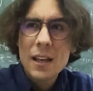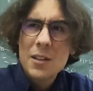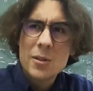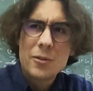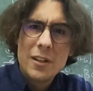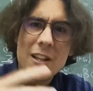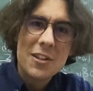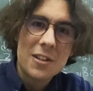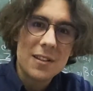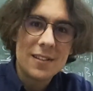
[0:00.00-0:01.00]
So the
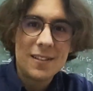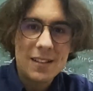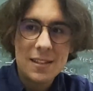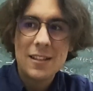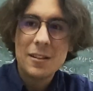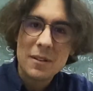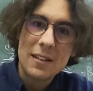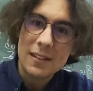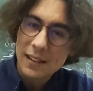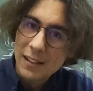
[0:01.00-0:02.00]
radiation is a little bit
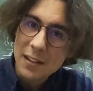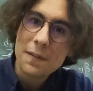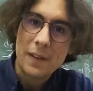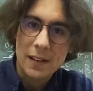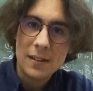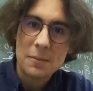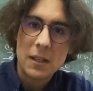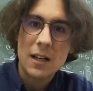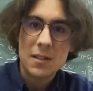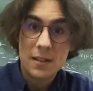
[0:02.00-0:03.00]
different
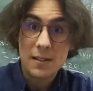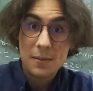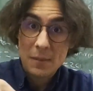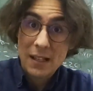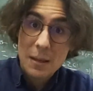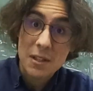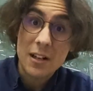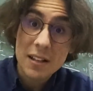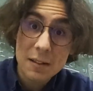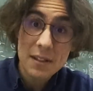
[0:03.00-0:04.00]
because it becomes a
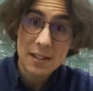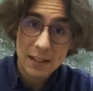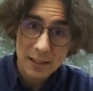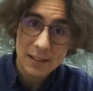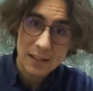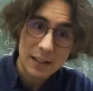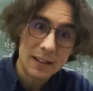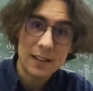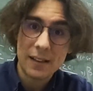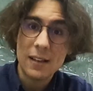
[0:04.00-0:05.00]
relativistic
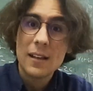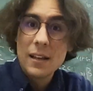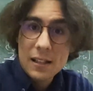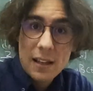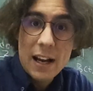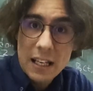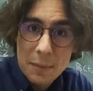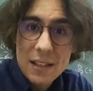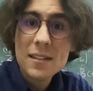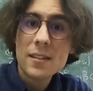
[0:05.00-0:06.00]

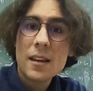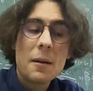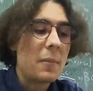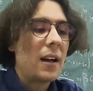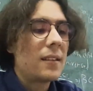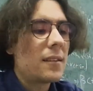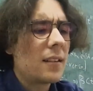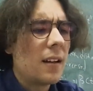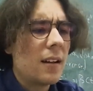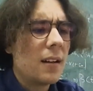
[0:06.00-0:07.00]
dynamics. But
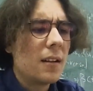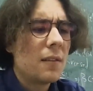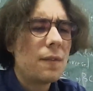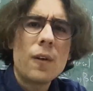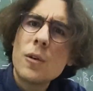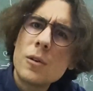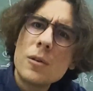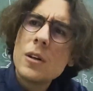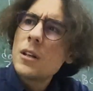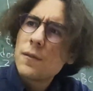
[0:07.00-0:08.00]
for
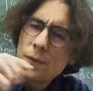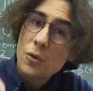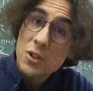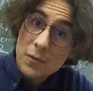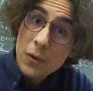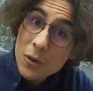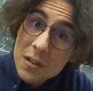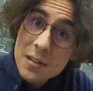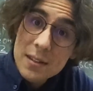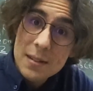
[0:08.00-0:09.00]

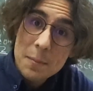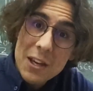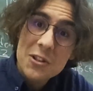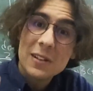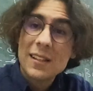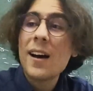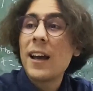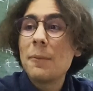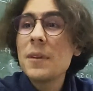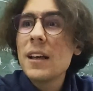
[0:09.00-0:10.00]
this spatial
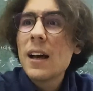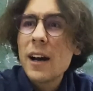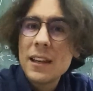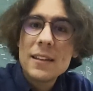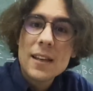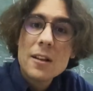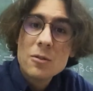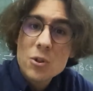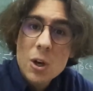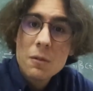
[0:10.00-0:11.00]
time, I intend to
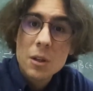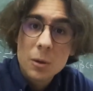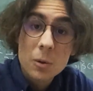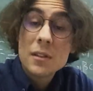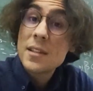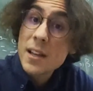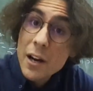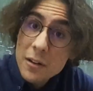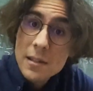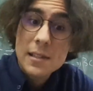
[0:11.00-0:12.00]
show you
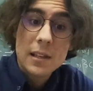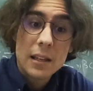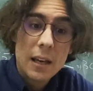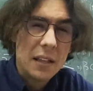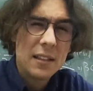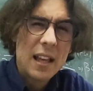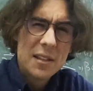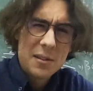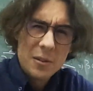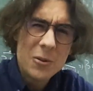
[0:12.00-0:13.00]
desirously and
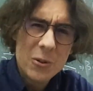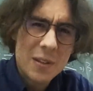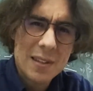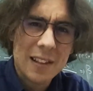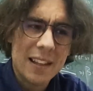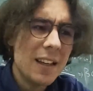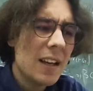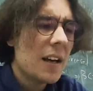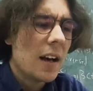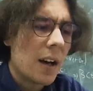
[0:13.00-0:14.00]
assiduously
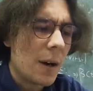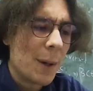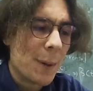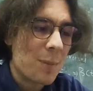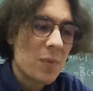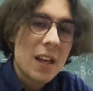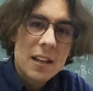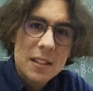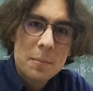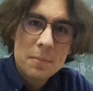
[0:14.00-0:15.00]

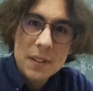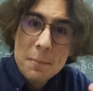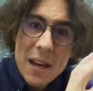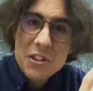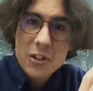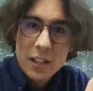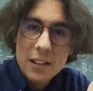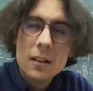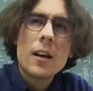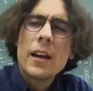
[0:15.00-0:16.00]
the
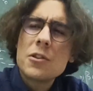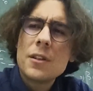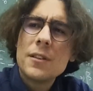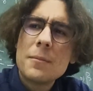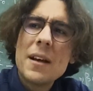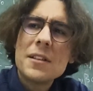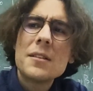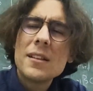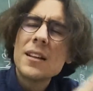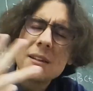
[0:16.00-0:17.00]
metric, actually
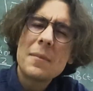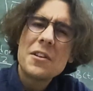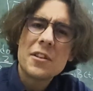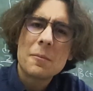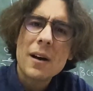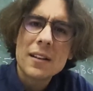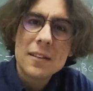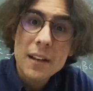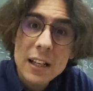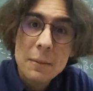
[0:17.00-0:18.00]
not the metric, but the
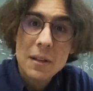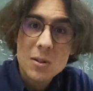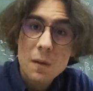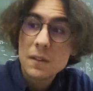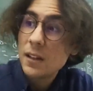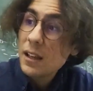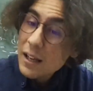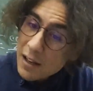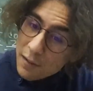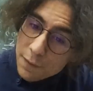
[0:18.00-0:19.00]
dynamics of the
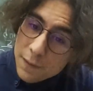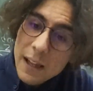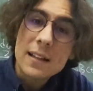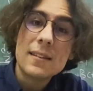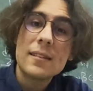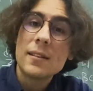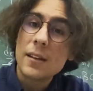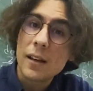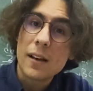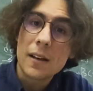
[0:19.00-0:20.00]
flat
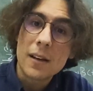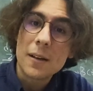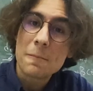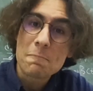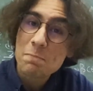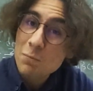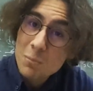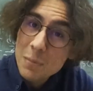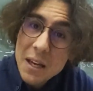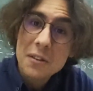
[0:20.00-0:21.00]

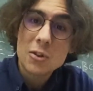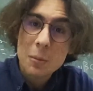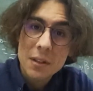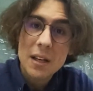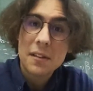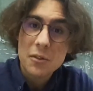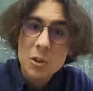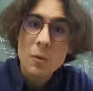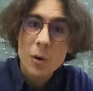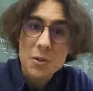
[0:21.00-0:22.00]
matter-dominated
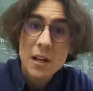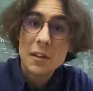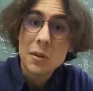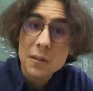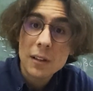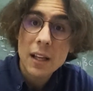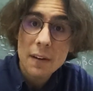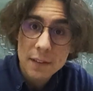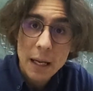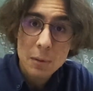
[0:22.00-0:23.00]
universe and total
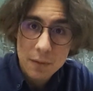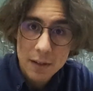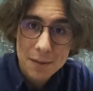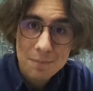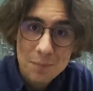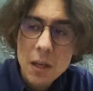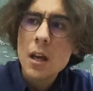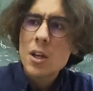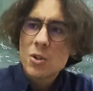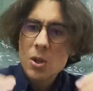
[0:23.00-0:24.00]
lifetime of it.
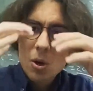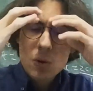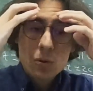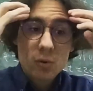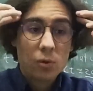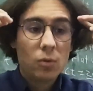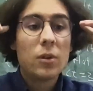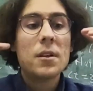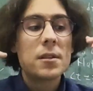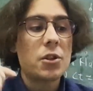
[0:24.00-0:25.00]
So
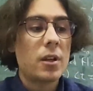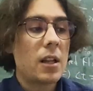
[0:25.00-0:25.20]
doing such a